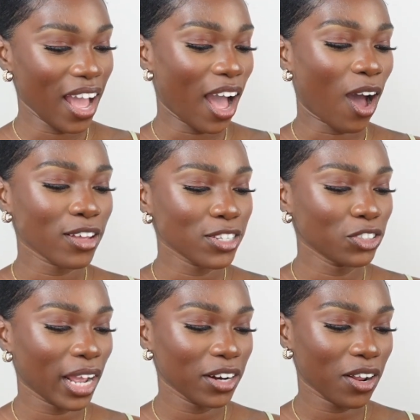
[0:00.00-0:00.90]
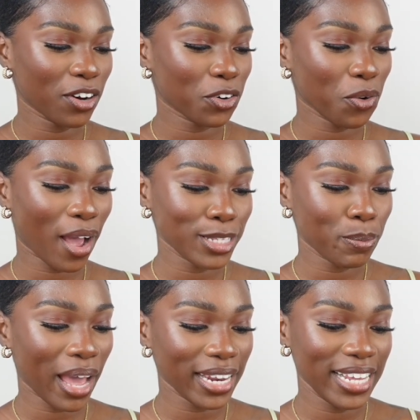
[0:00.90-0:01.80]
I also tried it on
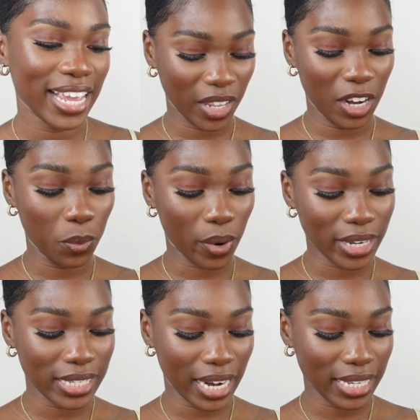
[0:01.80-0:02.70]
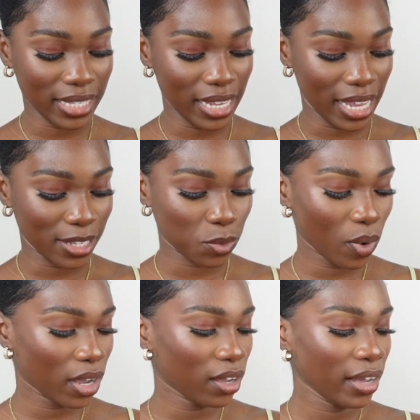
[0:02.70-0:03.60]
crossbody and it works nicely as
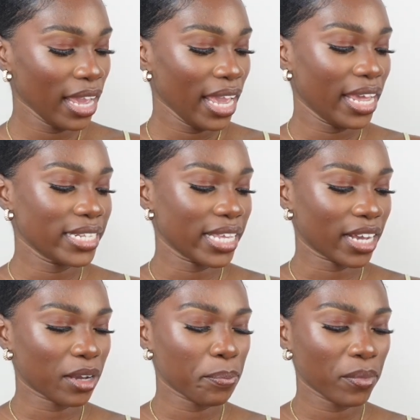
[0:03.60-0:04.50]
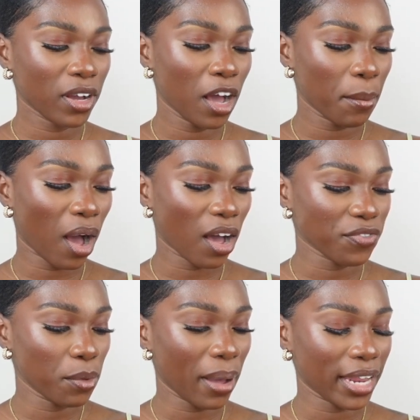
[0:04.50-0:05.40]
well. It doesn't come off
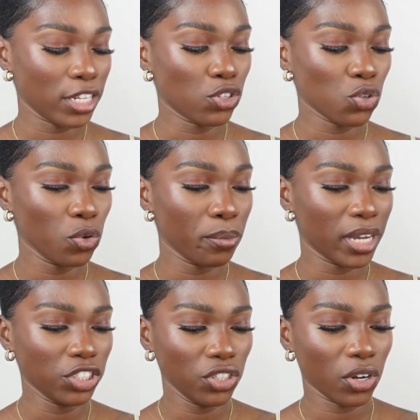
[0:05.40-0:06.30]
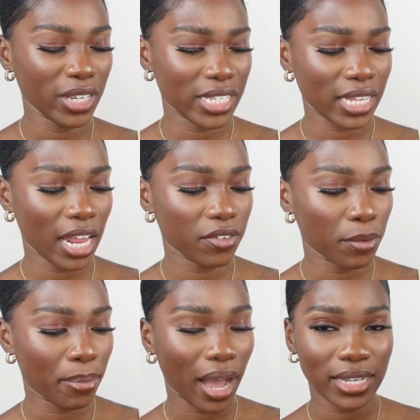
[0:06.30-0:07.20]
the body too much, you know, because it's kind of a
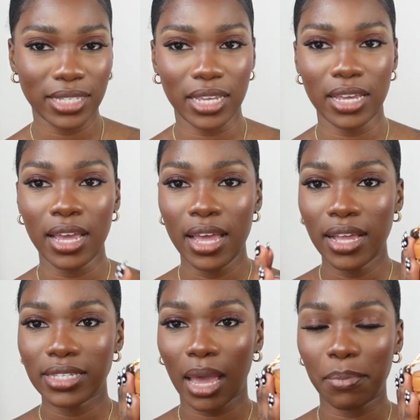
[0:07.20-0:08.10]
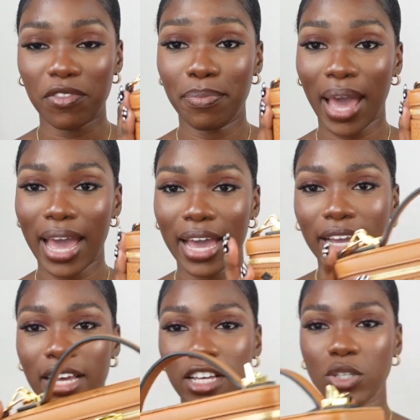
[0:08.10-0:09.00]
boxy type of
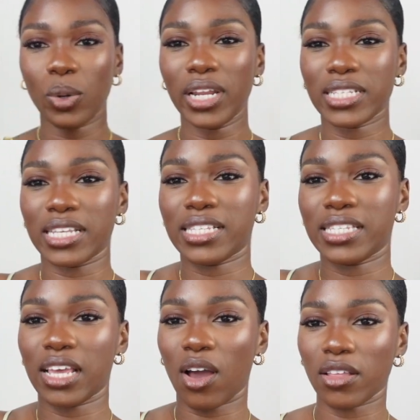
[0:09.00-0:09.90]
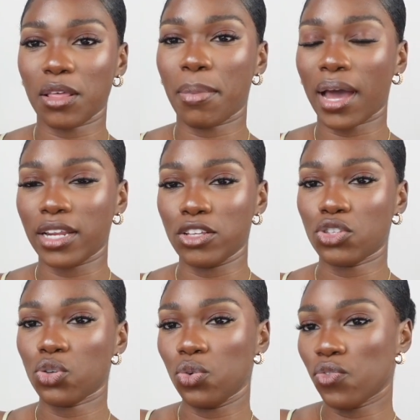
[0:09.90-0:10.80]
bag, so it doesn't sit on the body
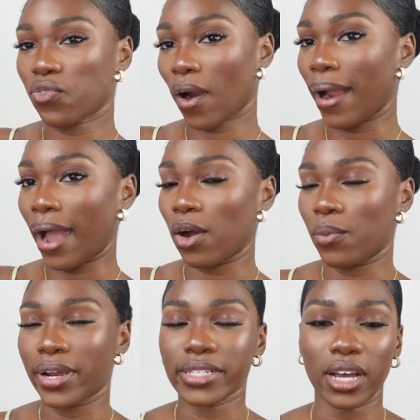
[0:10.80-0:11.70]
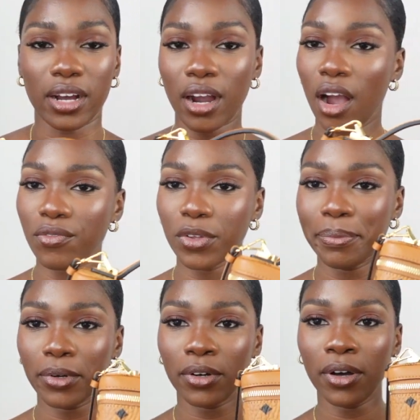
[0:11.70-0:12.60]
too far out where it's
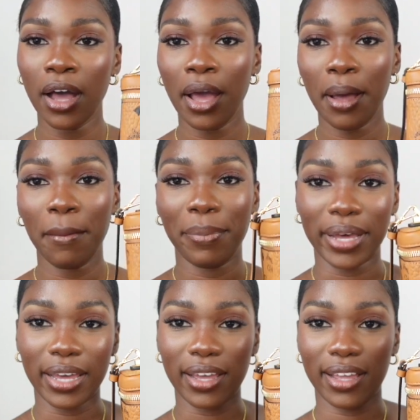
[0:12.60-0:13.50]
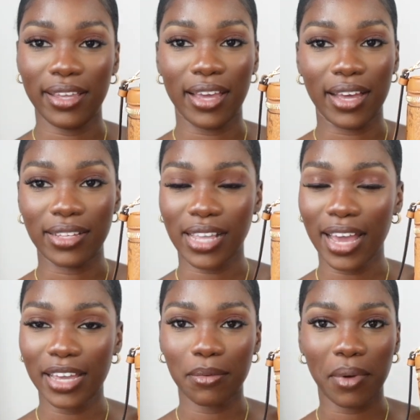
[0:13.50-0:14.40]
uncomfortable. But yes,
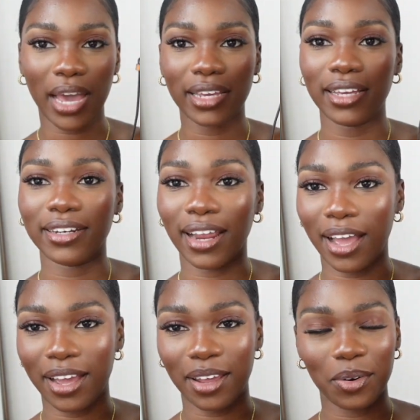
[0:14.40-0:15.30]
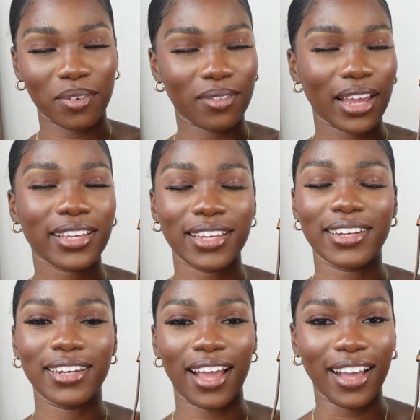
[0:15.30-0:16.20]
I cannot
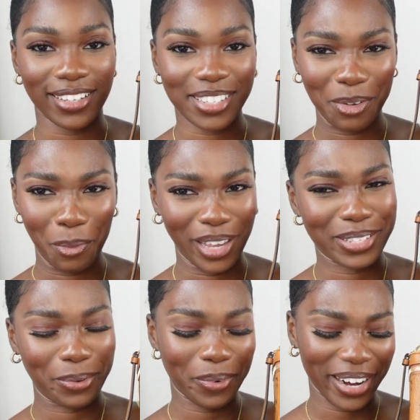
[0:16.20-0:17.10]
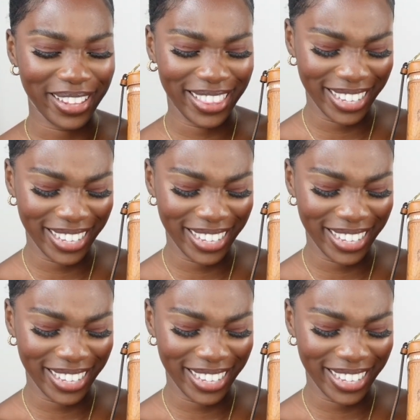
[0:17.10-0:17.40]
wait to wear this.